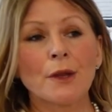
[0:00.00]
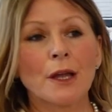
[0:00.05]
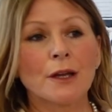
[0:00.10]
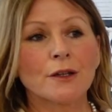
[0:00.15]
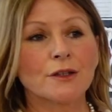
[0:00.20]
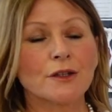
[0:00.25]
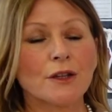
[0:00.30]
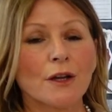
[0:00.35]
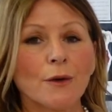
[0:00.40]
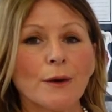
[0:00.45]

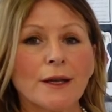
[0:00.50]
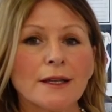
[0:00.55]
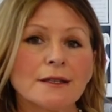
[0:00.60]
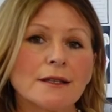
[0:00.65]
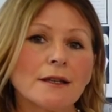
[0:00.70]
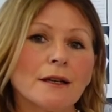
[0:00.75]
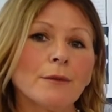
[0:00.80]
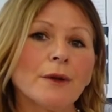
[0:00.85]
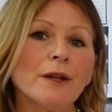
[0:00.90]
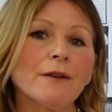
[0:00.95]
So it's
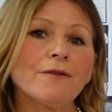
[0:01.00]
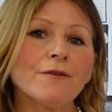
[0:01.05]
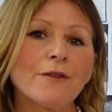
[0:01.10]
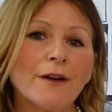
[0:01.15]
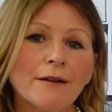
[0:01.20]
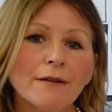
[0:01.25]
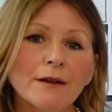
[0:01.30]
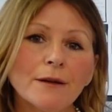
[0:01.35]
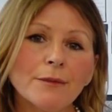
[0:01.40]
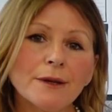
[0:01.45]
going to be a
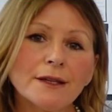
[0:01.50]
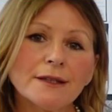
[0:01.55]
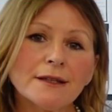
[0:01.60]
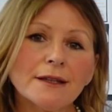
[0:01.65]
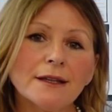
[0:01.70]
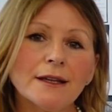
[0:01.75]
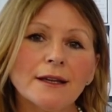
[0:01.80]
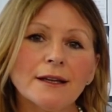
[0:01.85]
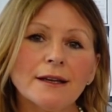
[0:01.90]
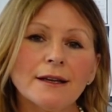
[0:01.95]
very busy
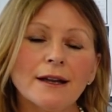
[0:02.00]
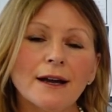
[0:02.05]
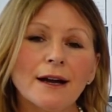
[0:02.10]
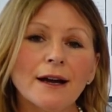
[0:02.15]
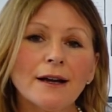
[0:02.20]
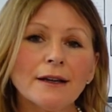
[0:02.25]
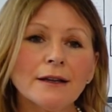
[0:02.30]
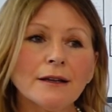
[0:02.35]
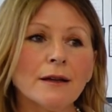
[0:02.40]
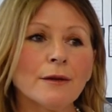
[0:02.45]
year
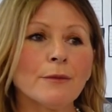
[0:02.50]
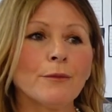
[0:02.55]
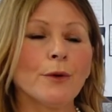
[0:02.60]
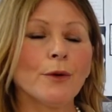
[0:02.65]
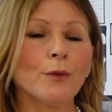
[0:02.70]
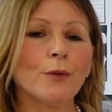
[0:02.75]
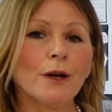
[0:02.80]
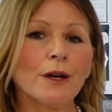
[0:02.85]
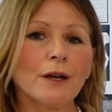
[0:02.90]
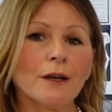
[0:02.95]
9,
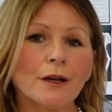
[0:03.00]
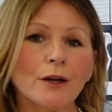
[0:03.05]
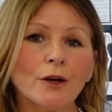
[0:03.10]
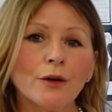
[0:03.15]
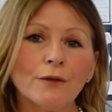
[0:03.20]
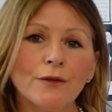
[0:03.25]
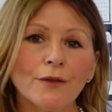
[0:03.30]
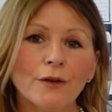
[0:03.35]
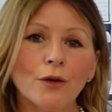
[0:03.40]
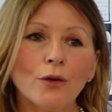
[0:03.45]
but we're going to
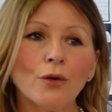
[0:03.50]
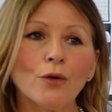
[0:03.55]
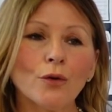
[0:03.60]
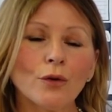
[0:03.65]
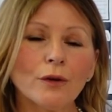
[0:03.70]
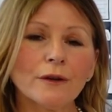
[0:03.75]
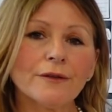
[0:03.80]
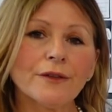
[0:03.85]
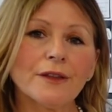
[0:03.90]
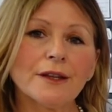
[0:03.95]
cover
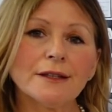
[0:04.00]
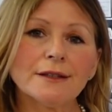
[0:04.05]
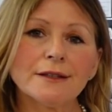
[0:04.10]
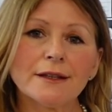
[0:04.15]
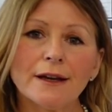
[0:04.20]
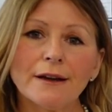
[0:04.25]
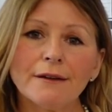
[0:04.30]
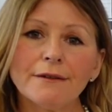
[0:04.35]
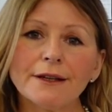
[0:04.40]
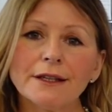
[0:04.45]
all of these
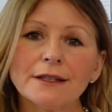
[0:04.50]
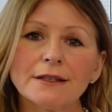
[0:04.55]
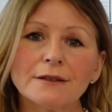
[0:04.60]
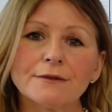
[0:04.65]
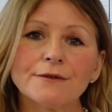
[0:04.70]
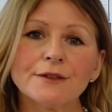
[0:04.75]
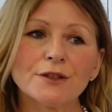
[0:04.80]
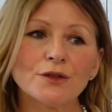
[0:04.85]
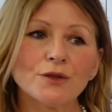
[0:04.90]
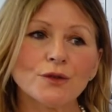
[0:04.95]
areas
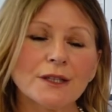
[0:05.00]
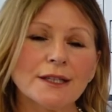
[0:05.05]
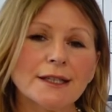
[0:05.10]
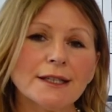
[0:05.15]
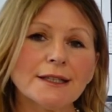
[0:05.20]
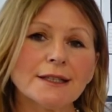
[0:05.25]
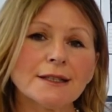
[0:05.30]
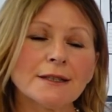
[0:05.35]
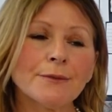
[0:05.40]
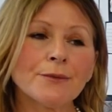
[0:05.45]
of
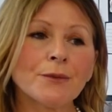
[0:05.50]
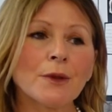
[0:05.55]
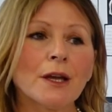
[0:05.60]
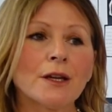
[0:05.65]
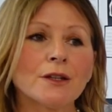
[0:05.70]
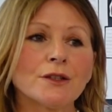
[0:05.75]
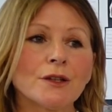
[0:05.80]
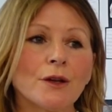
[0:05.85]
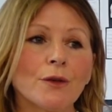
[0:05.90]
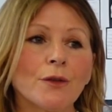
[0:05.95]
studies
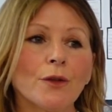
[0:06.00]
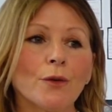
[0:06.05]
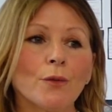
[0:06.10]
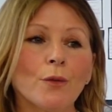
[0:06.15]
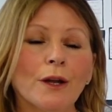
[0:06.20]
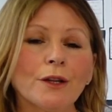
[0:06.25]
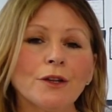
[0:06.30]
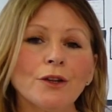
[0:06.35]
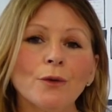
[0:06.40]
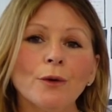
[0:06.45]
so that
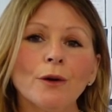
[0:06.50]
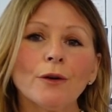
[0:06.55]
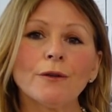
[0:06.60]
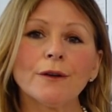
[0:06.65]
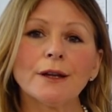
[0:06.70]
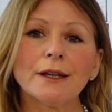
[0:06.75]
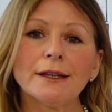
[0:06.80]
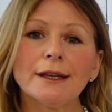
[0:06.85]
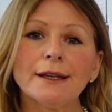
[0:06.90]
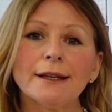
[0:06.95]
when you are
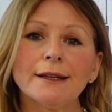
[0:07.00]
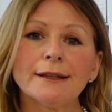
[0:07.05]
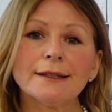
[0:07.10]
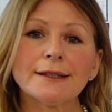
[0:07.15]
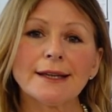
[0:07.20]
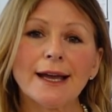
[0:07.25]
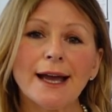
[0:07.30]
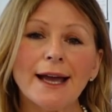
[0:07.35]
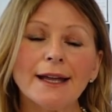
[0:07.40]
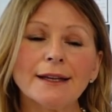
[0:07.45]
in year
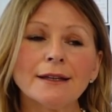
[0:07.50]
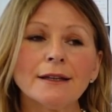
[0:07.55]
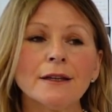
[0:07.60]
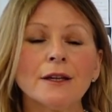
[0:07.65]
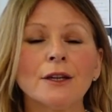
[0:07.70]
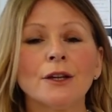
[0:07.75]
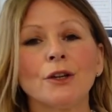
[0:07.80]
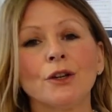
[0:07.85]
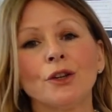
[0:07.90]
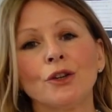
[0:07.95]
10,
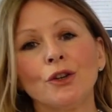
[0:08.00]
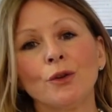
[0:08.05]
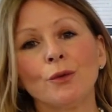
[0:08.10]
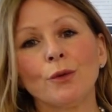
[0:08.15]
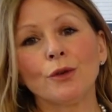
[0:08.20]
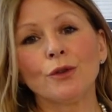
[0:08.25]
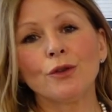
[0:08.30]
you will